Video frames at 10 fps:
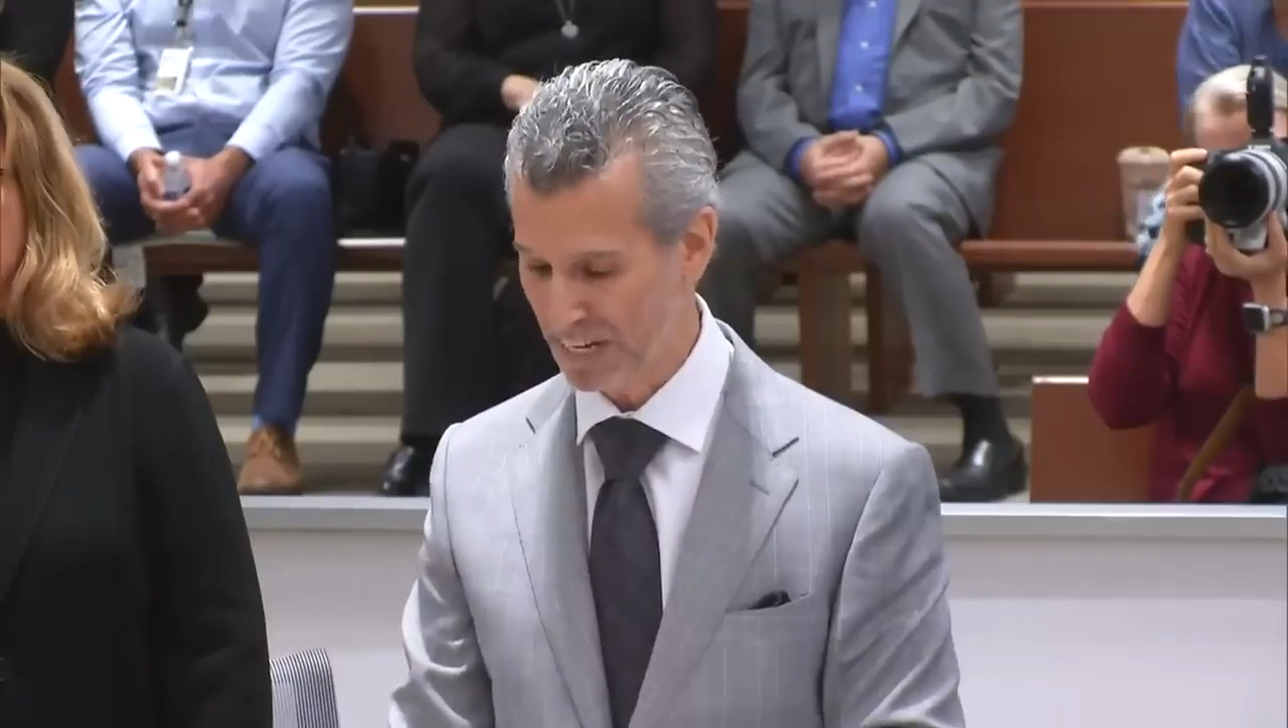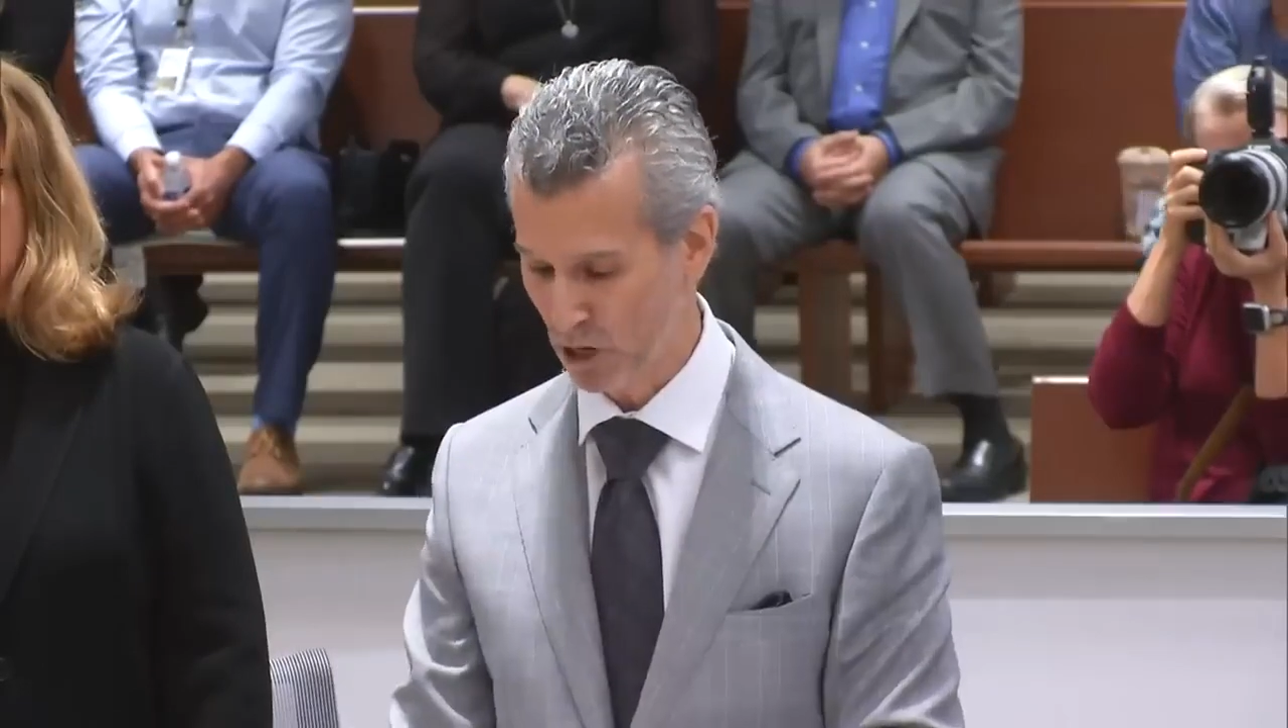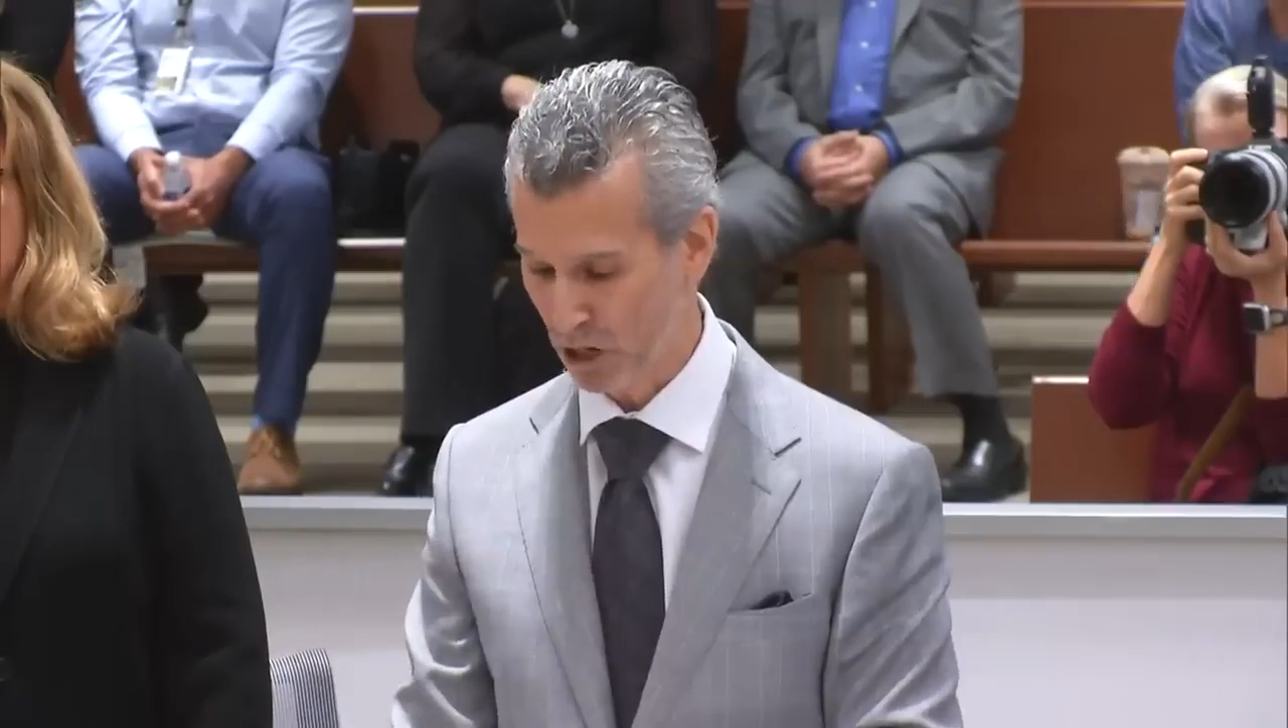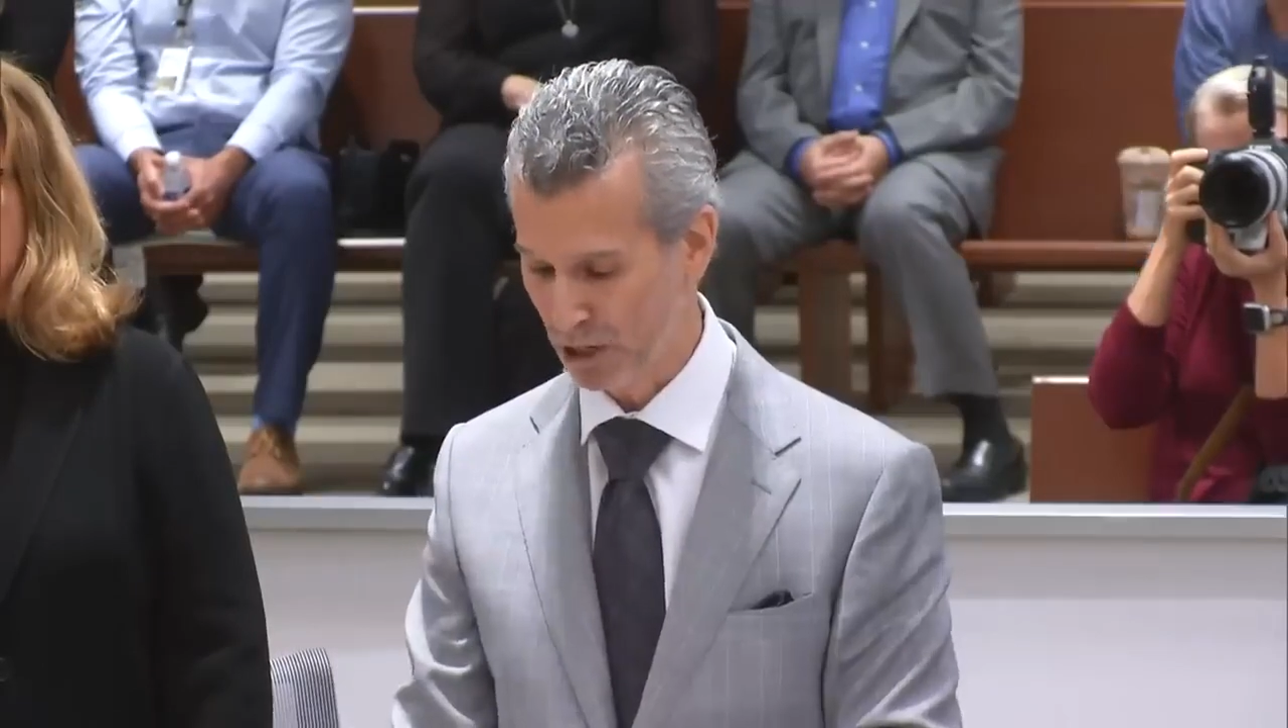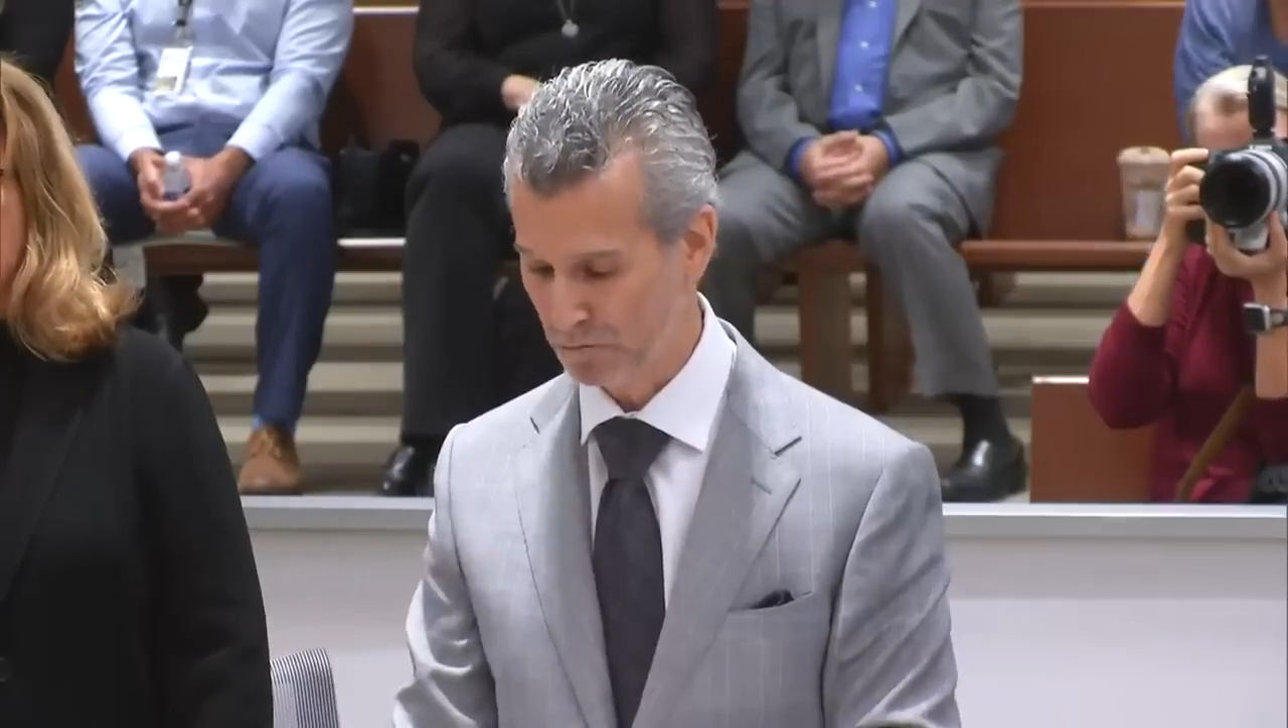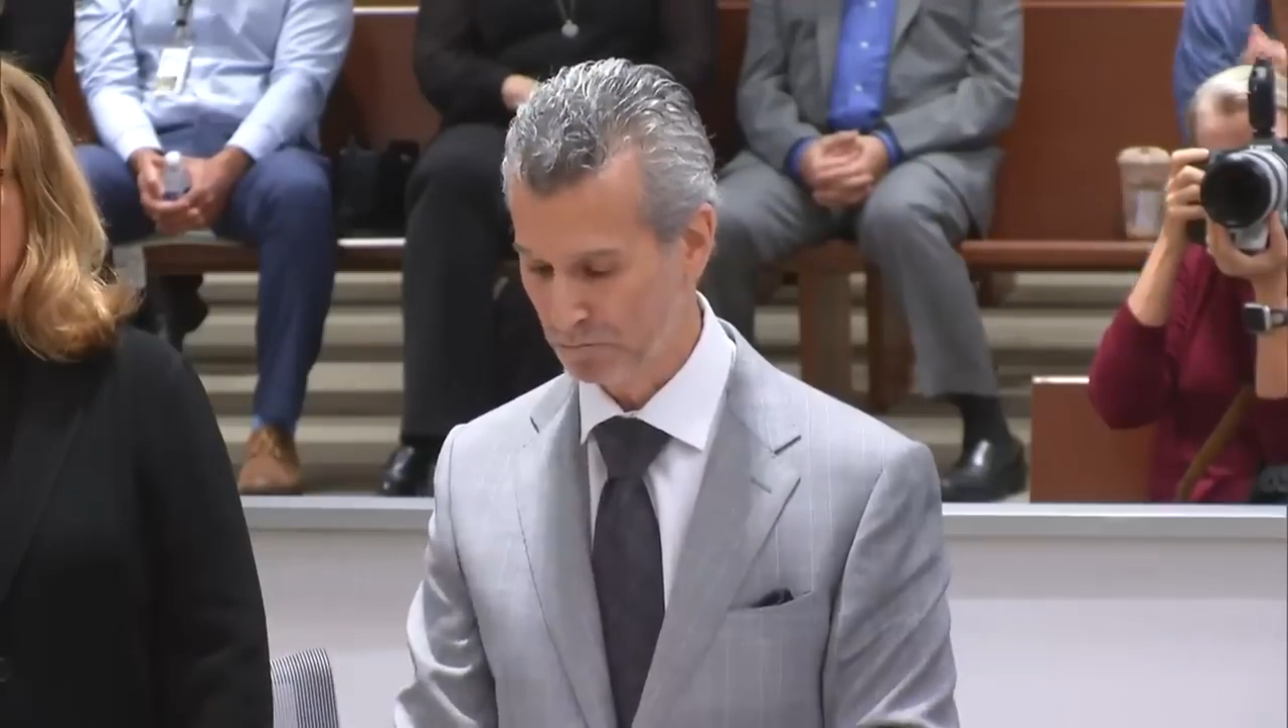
Hook.